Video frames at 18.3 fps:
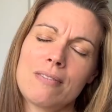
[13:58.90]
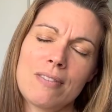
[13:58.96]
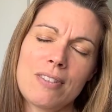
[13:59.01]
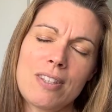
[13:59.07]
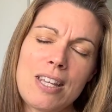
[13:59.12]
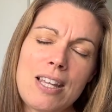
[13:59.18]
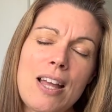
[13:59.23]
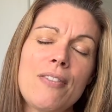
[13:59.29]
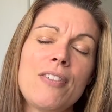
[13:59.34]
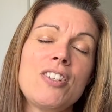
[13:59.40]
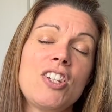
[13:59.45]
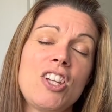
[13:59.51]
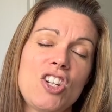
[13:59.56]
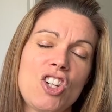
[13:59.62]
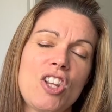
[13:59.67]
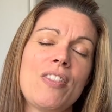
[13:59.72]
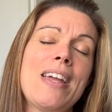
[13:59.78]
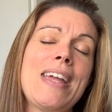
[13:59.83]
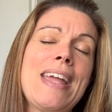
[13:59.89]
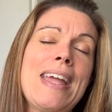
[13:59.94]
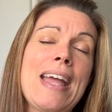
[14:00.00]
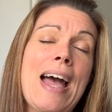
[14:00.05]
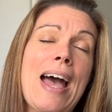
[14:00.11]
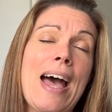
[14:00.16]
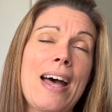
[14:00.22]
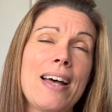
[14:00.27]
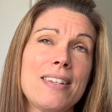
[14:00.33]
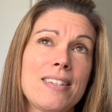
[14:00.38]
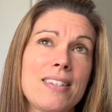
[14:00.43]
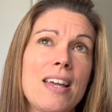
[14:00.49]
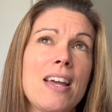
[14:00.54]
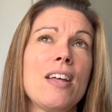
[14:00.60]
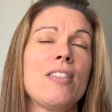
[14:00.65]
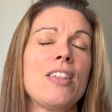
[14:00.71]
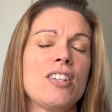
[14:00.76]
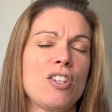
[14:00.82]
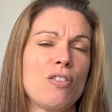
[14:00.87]
the other t-shirt that he has
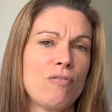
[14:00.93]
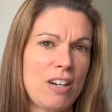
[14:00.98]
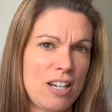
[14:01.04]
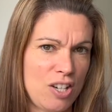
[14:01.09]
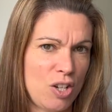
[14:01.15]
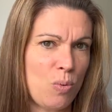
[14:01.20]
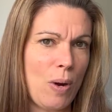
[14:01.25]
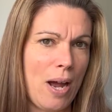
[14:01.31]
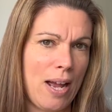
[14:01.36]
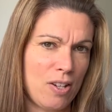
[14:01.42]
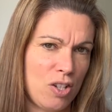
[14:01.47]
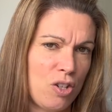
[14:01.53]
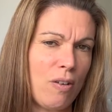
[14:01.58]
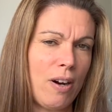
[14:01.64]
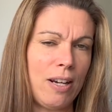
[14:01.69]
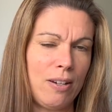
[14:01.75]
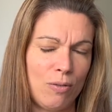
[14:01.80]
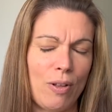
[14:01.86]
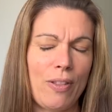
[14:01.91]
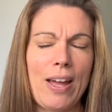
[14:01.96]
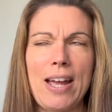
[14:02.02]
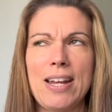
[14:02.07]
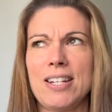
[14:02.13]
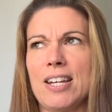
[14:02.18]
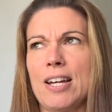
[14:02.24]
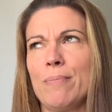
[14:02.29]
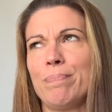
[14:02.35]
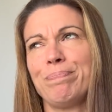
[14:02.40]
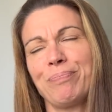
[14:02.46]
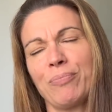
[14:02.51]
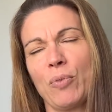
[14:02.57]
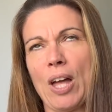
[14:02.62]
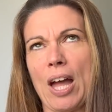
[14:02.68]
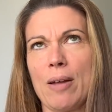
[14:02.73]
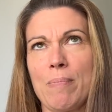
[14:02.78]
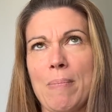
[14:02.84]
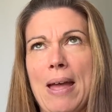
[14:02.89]
that's a ready to wear, sorry, not that I'd done,
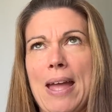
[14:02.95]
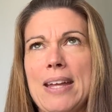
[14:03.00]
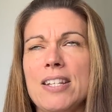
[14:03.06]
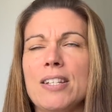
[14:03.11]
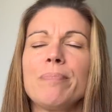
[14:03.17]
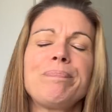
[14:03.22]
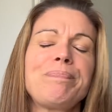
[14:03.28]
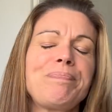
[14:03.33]
that I've made.